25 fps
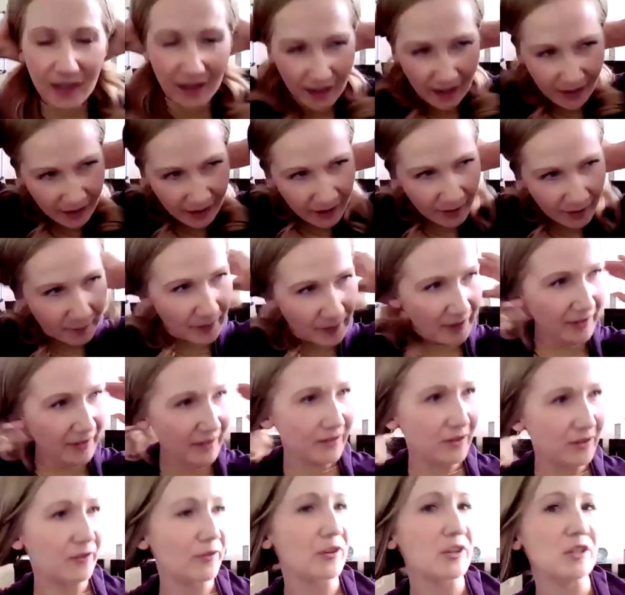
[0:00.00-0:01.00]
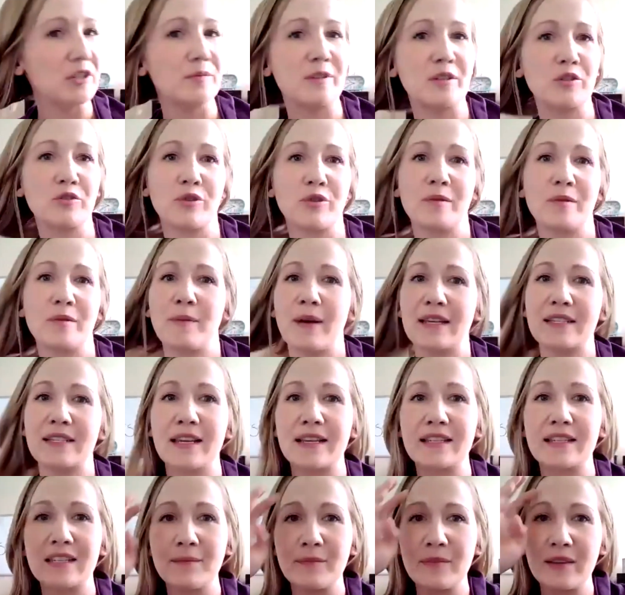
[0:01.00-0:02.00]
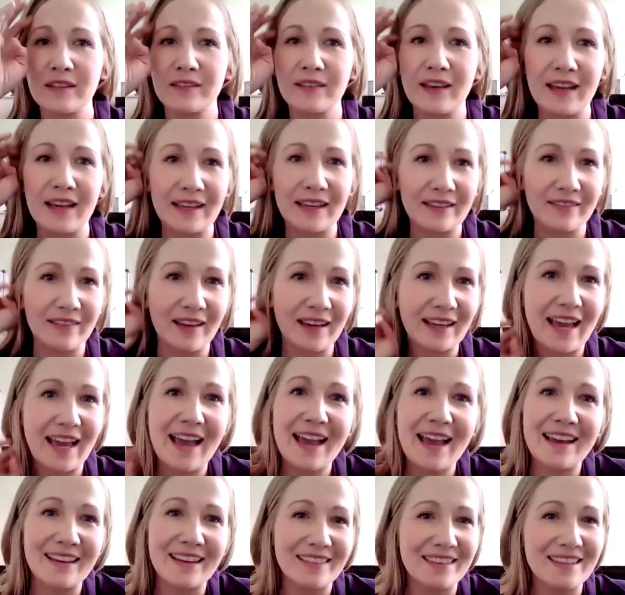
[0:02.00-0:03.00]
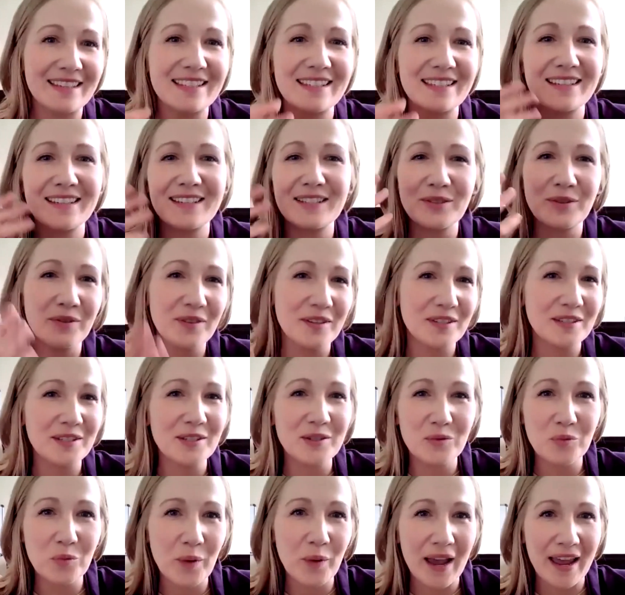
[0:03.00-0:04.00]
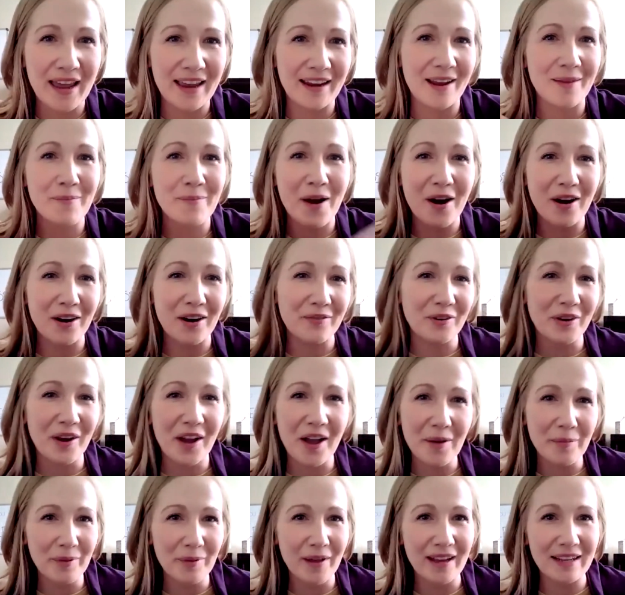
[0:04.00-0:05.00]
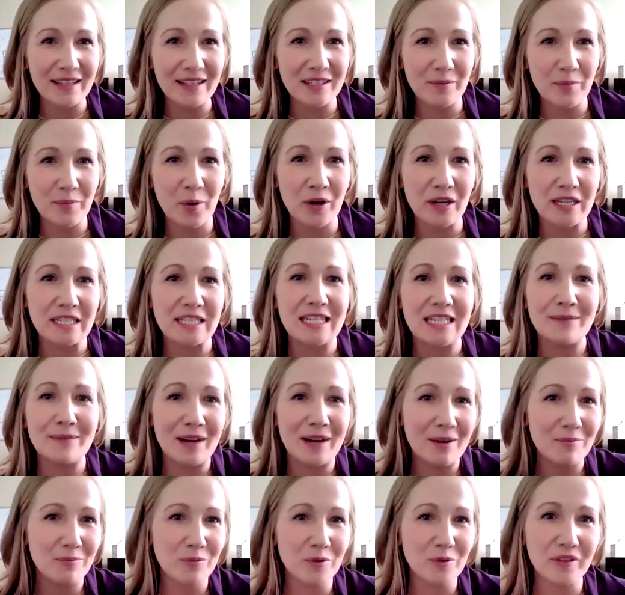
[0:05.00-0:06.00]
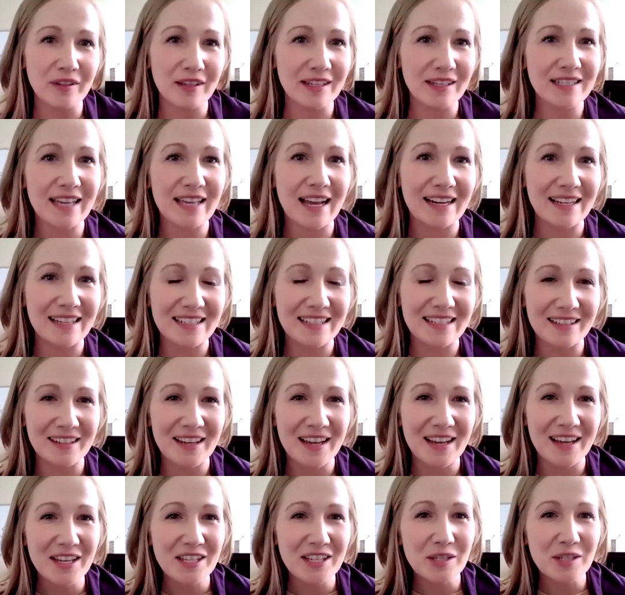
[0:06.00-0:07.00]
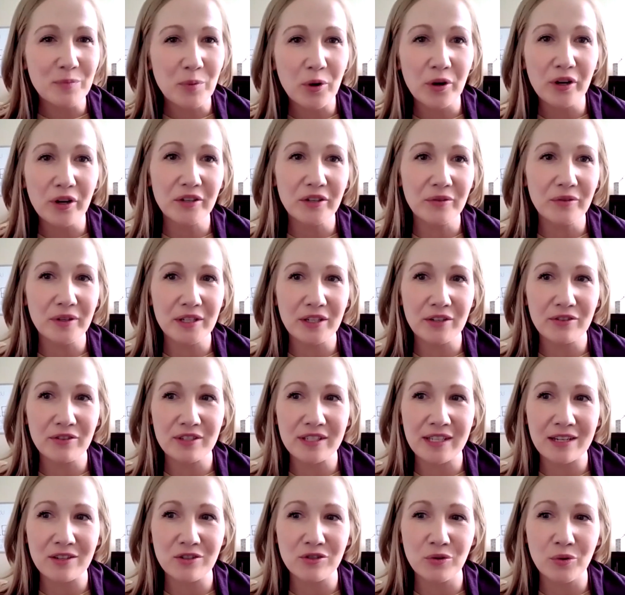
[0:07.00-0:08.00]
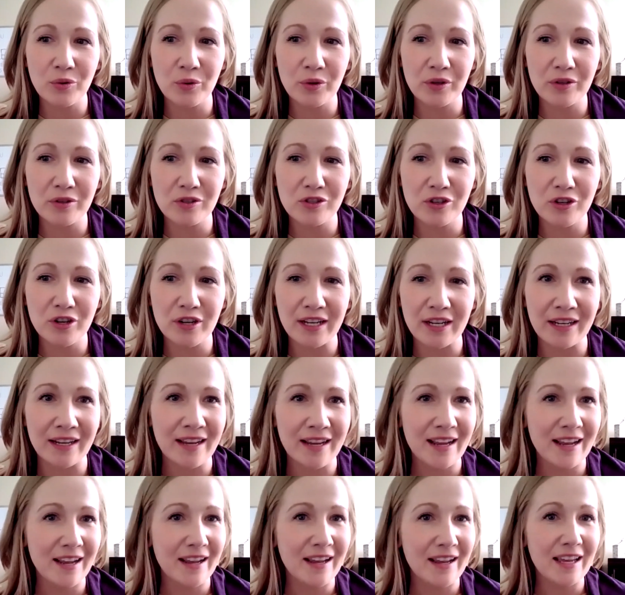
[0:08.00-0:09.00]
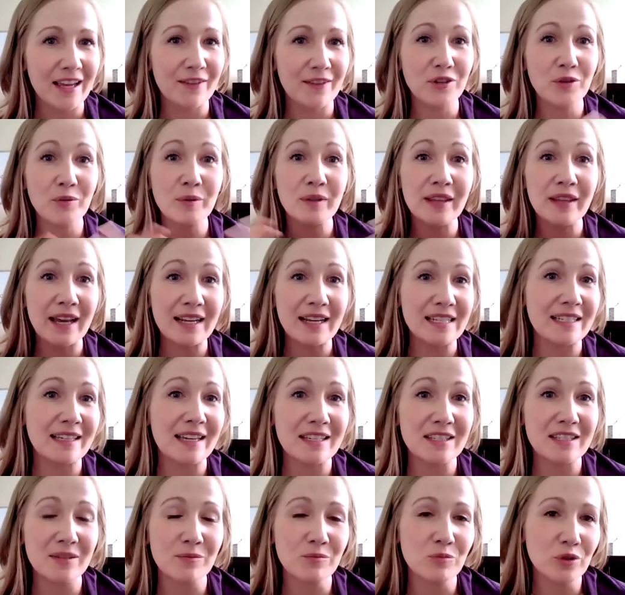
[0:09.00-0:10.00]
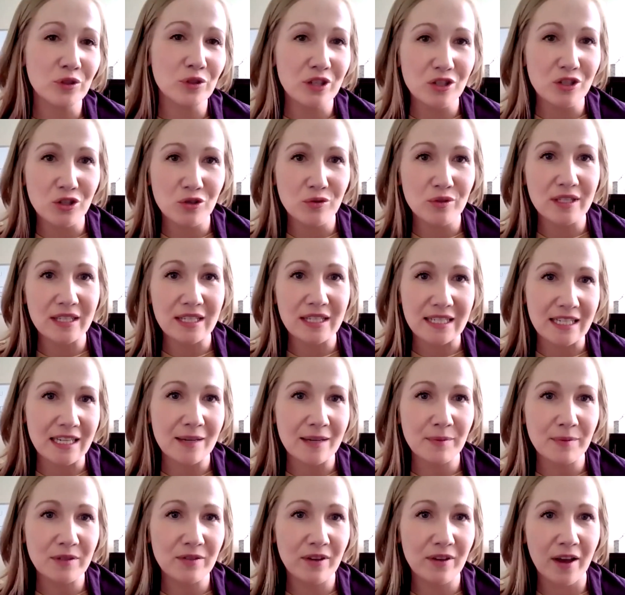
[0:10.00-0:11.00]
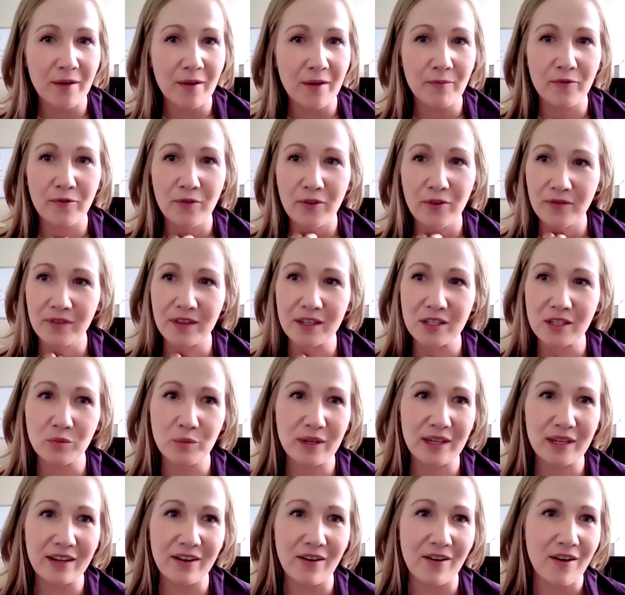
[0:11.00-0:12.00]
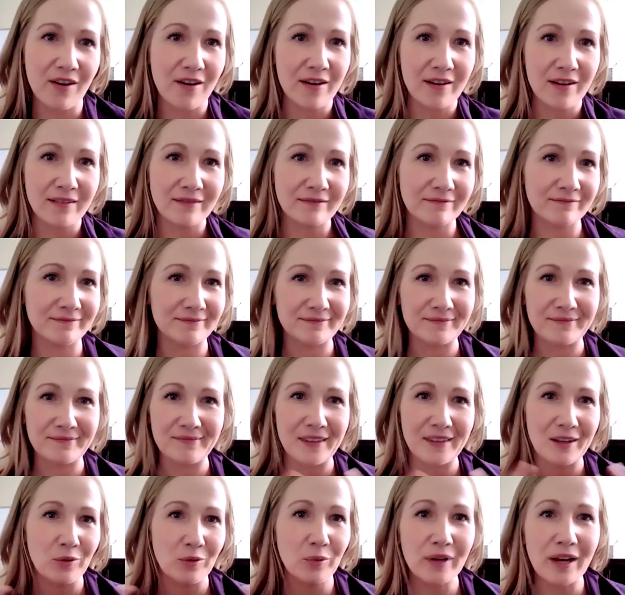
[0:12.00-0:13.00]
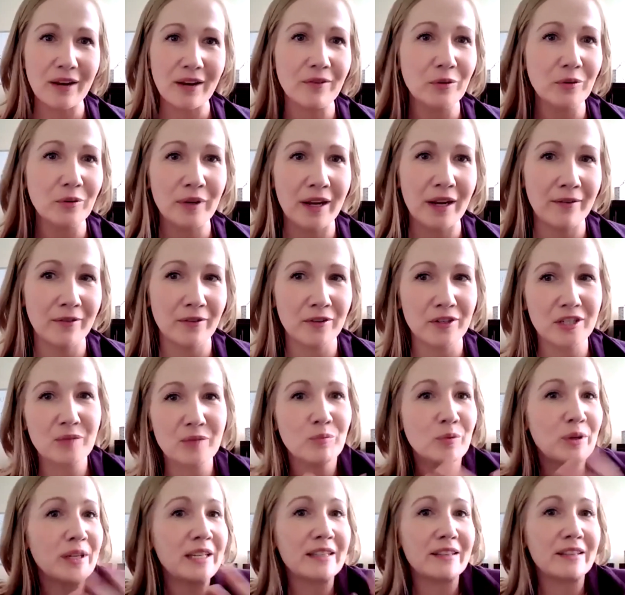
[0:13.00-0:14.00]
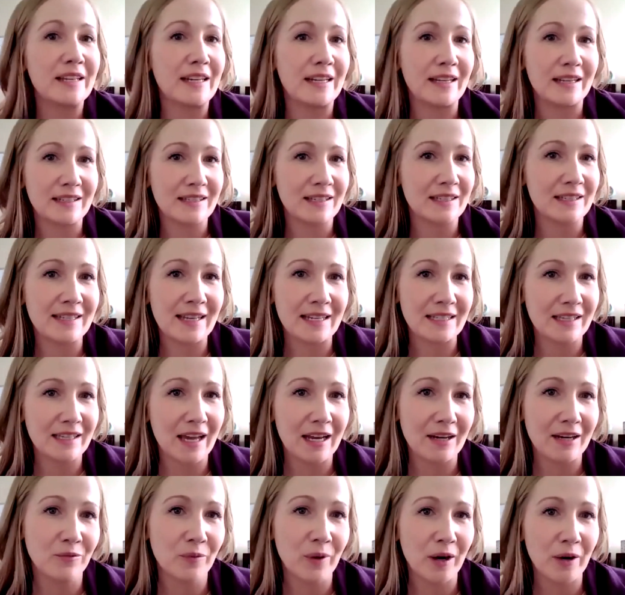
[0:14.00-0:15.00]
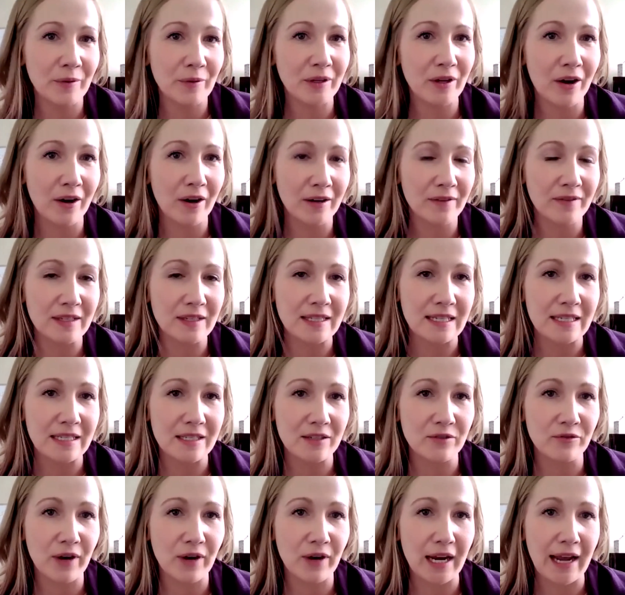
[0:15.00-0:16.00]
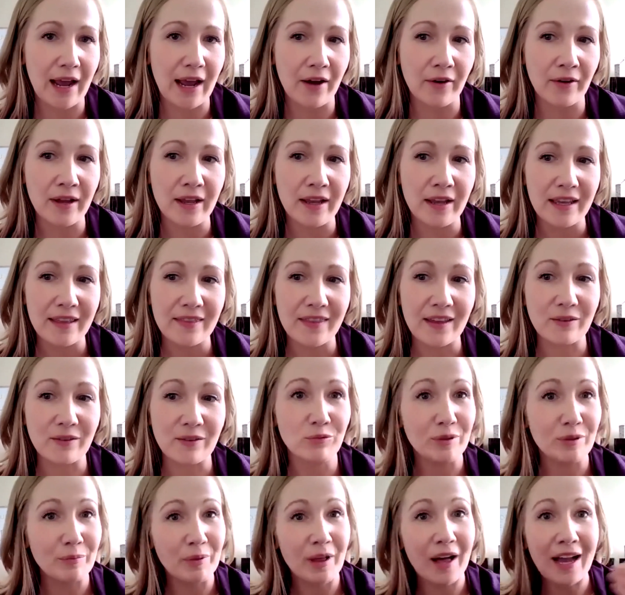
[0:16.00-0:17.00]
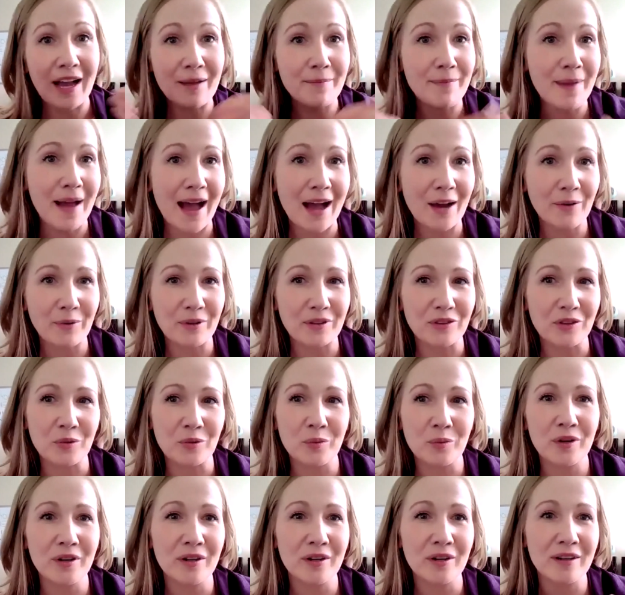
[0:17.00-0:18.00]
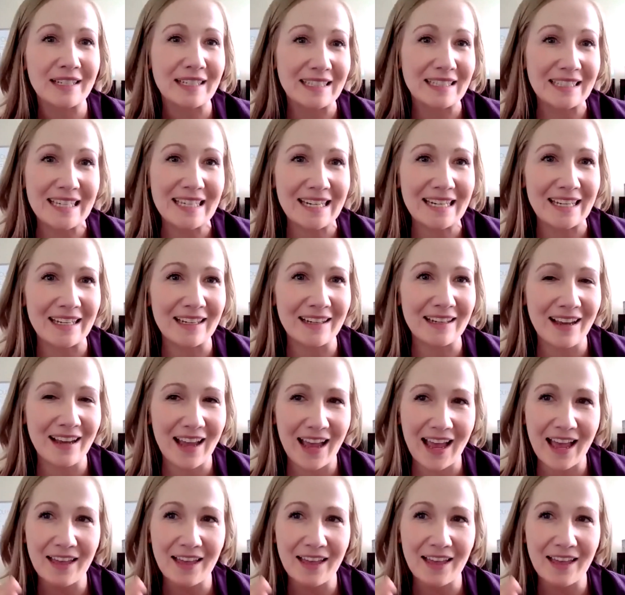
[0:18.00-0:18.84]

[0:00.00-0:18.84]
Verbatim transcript: um, the first script might say something like like hey this is this is wayne i'm part of your upline support team and i'm really excited to support you in your essential oil journey if you would like to get some really juicy tips um, this week on whatever, whatever, spring cleaning, since that's kind of where we are in the season right now, then reply back with the word cleaning.